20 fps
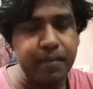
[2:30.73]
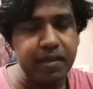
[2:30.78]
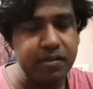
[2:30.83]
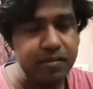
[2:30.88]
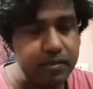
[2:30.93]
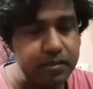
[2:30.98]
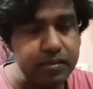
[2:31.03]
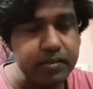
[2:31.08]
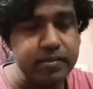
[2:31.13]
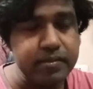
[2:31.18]

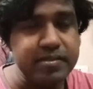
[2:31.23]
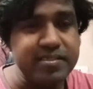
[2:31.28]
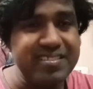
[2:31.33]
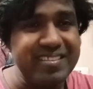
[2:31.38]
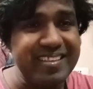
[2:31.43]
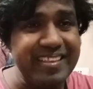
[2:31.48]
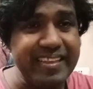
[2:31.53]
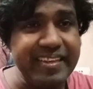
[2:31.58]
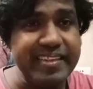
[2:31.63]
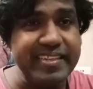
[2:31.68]
girls,
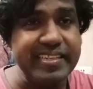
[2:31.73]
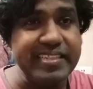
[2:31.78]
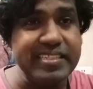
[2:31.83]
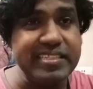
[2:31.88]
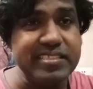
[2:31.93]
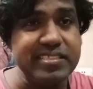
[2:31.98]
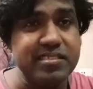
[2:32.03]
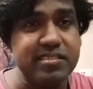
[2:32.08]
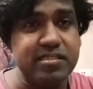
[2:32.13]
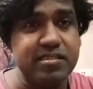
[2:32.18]

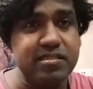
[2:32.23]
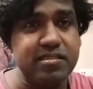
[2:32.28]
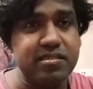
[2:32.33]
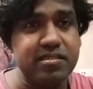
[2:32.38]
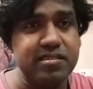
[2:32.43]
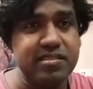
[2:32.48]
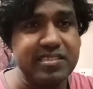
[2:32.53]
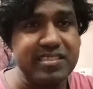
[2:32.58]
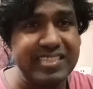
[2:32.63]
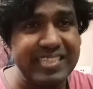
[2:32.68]
ladies,
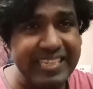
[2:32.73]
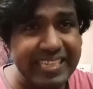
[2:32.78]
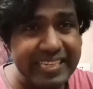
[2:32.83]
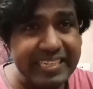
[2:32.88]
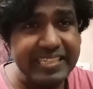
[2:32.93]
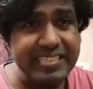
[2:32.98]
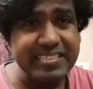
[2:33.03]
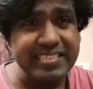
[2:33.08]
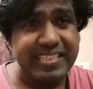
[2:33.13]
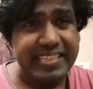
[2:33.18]

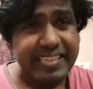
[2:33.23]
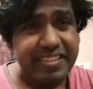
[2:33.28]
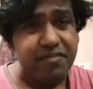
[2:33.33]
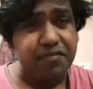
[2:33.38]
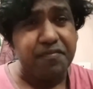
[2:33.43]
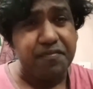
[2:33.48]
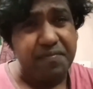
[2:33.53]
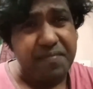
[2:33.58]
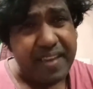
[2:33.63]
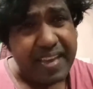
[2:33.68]
kids,
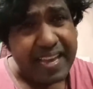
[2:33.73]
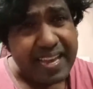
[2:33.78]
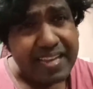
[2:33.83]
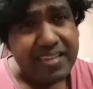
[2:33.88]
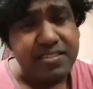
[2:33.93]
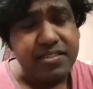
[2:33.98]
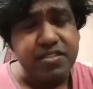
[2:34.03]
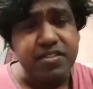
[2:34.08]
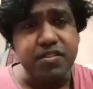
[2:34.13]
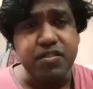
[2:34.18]

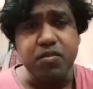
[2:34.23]
infants.